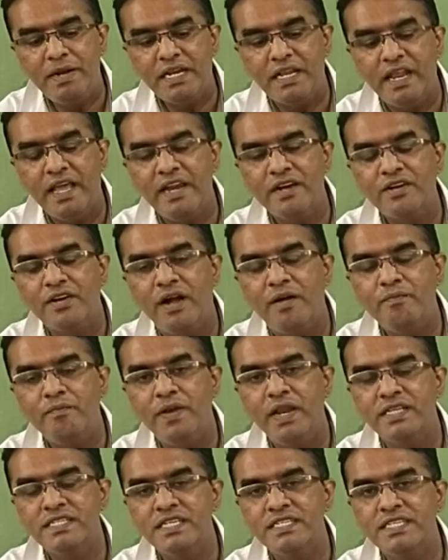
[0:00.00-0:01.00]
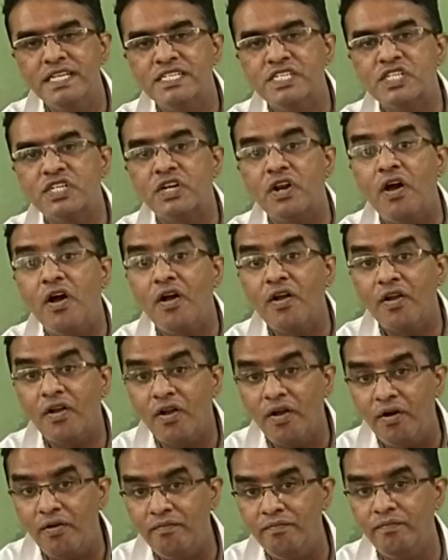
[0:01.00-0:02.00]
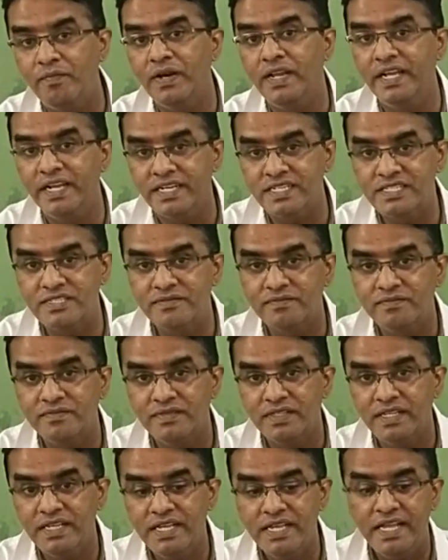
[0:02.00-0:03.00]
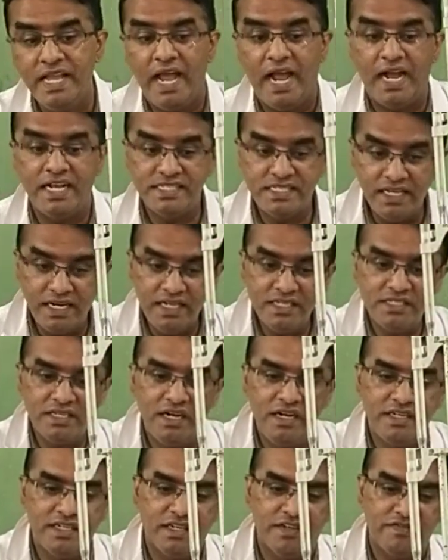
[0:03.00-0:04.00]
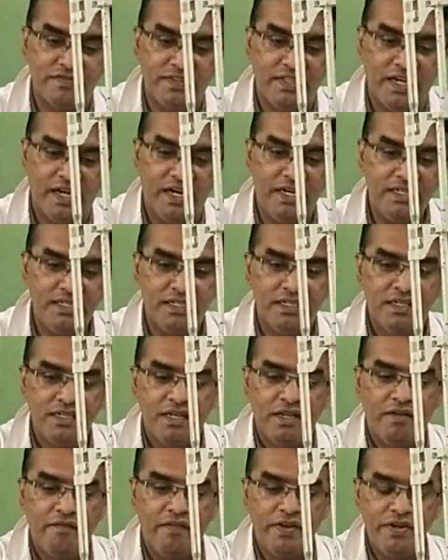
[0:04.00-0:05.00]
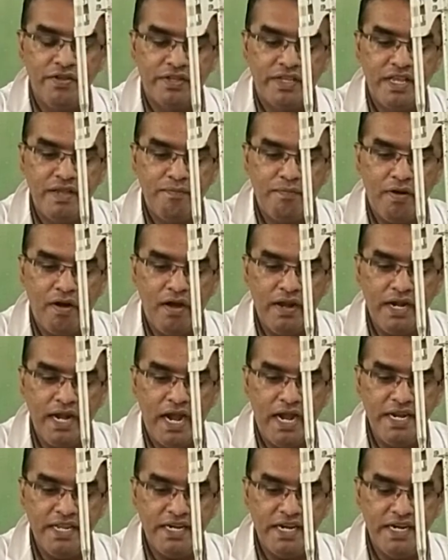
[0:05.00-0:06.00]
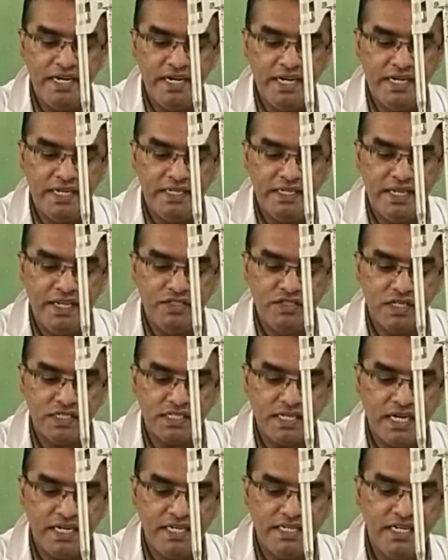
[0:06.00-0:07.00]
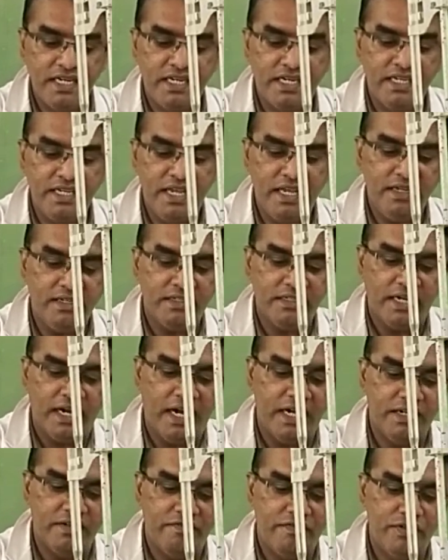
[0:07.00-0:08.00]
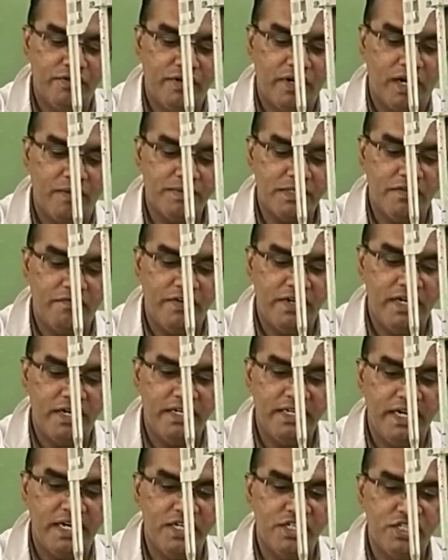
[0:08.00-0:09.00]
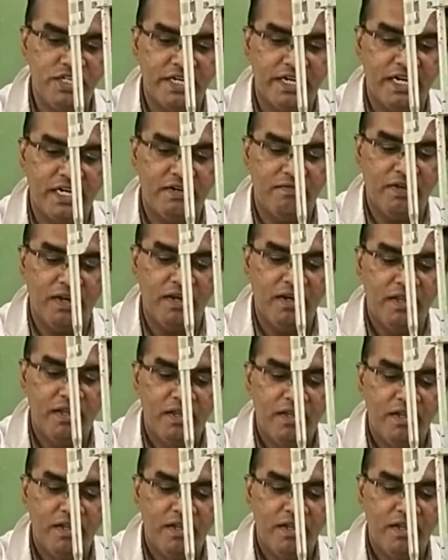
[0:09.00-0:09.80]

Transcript: metal ion complex is a strong complex. As a result of that, when you keep on adding EDTA, just add EDTA and few drops of EDTA and shake it well.